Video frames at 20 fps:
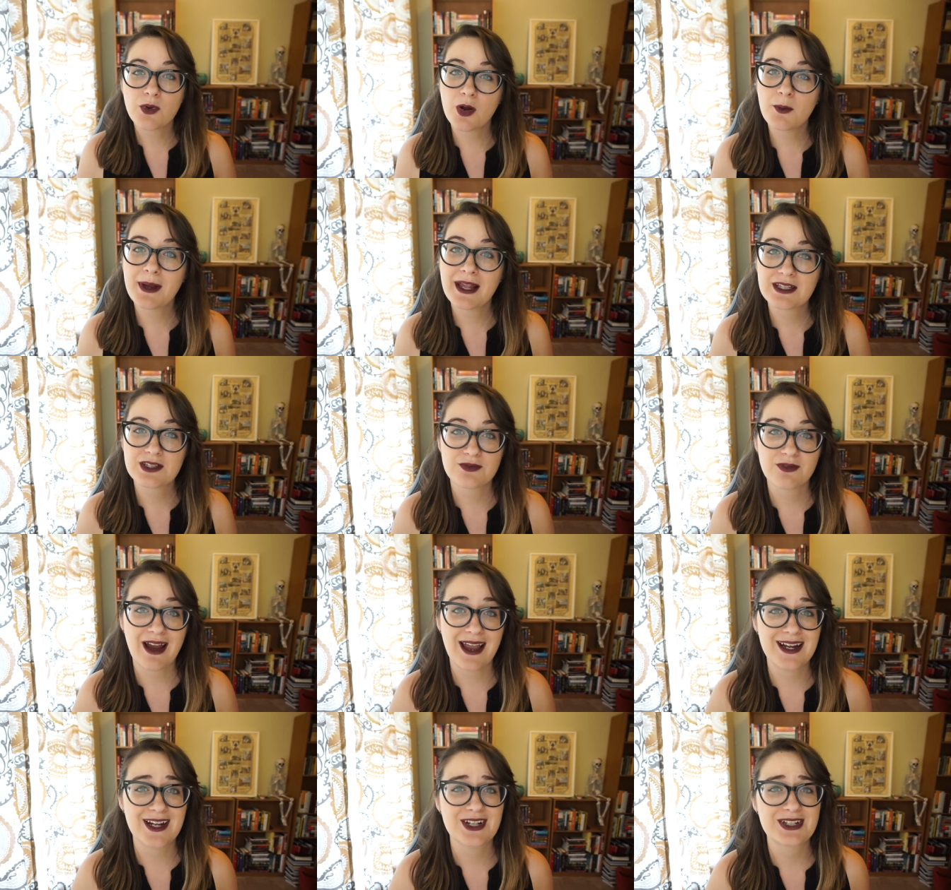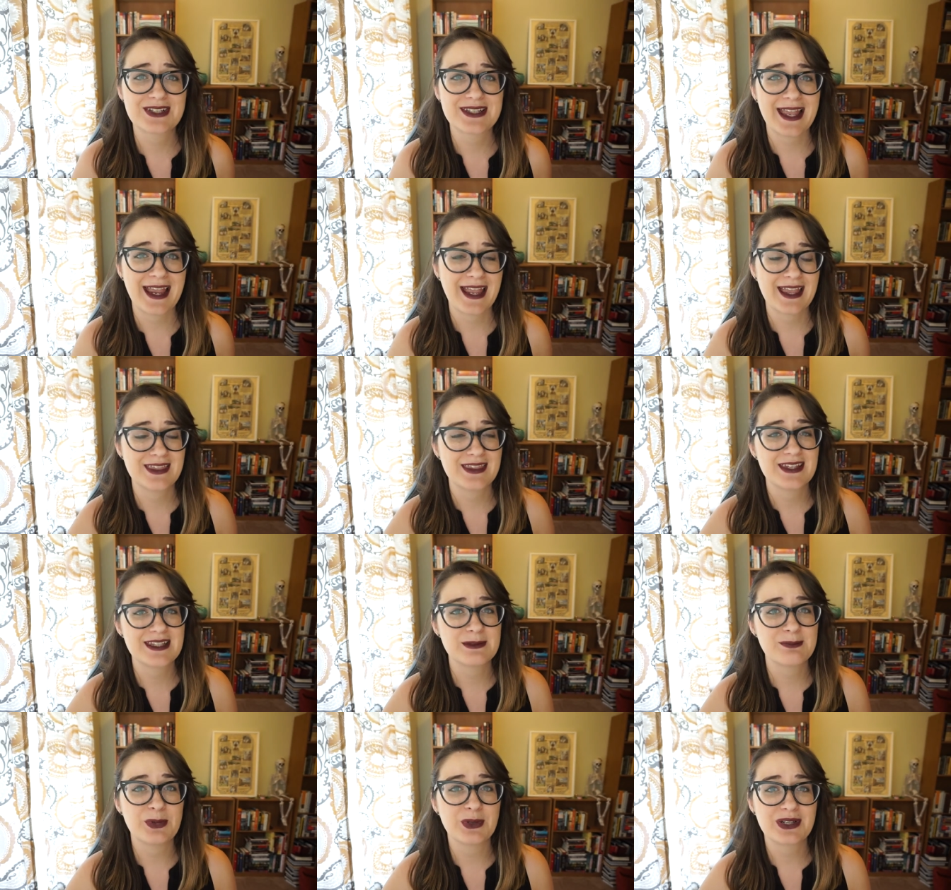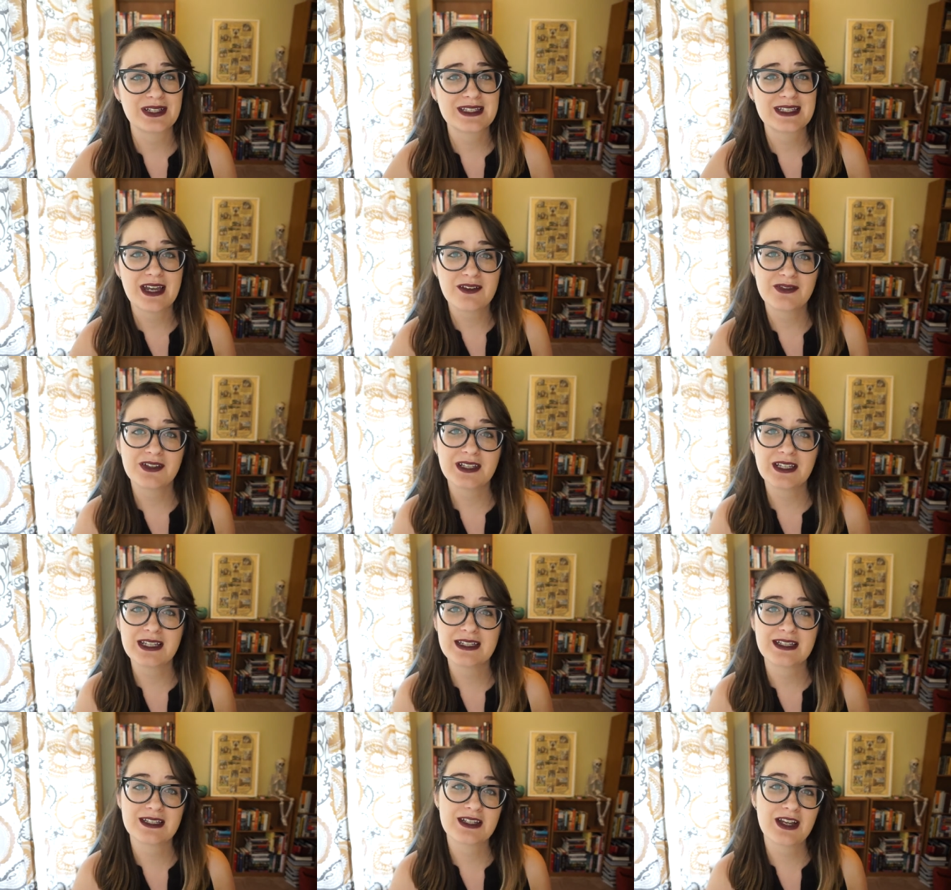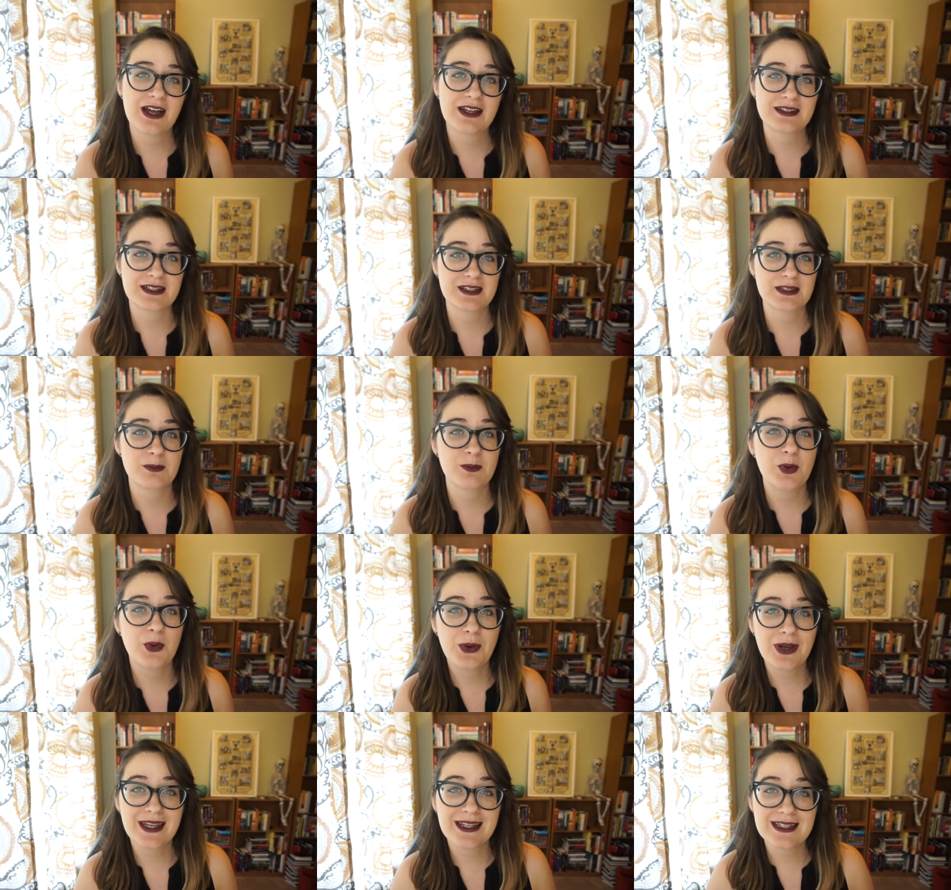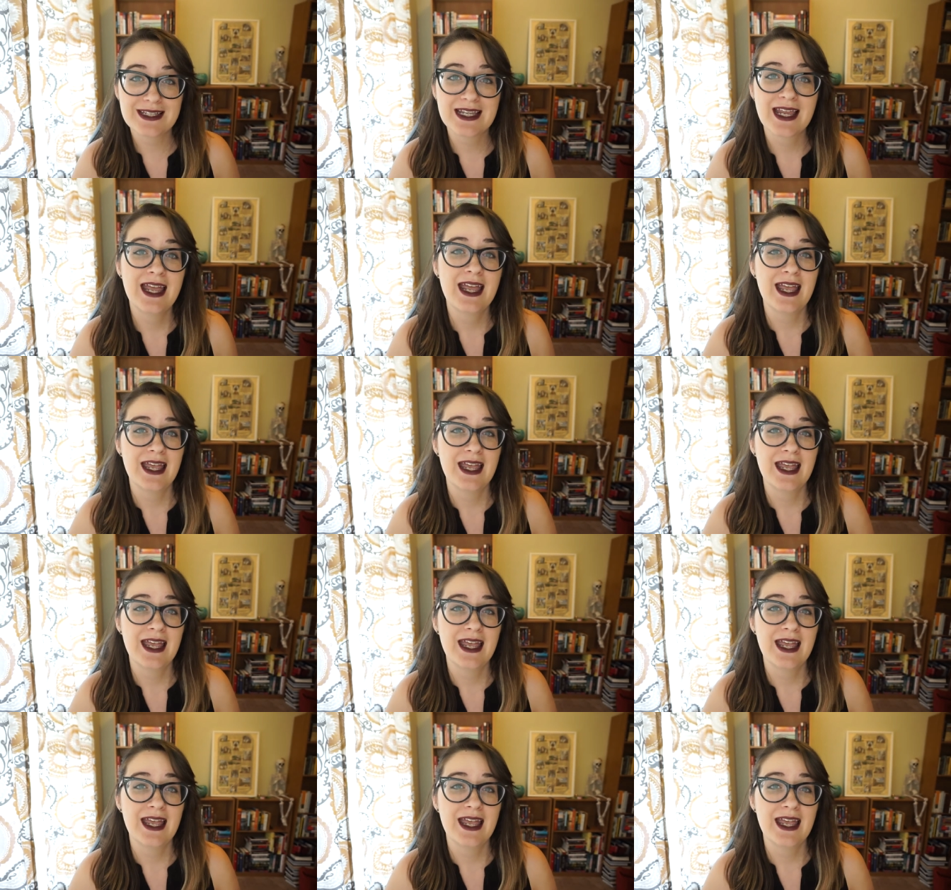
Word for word: romance writers, and this book definitely did not disappoint.